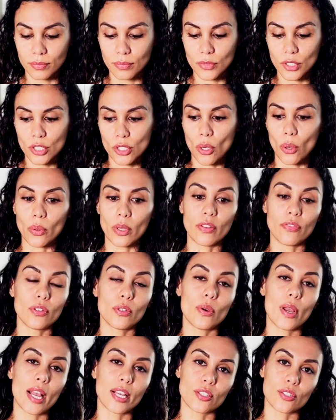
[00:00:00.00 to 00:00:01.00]
So if you
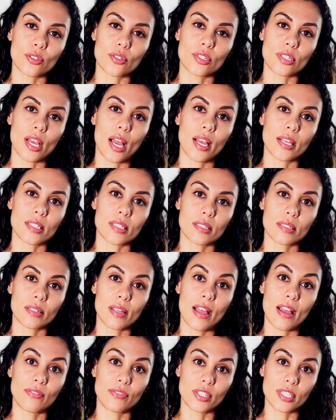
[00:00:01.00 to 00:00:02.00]
exercise
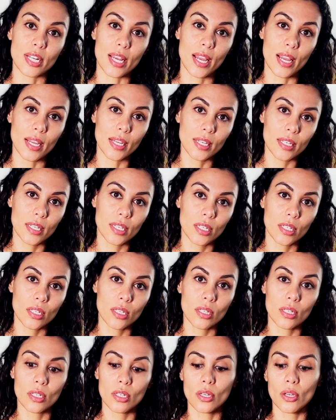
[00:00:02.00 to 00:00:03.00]
every day,
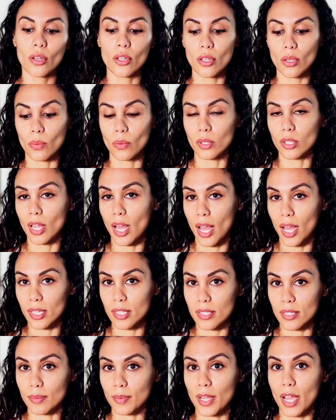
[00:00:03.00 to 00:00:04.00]
you will add
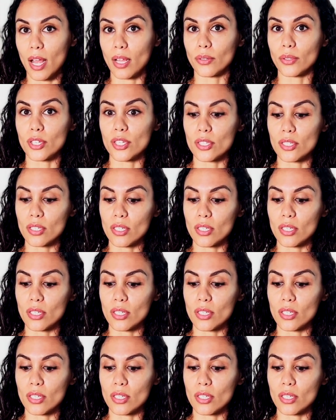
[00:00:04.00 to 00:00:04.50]
some calories.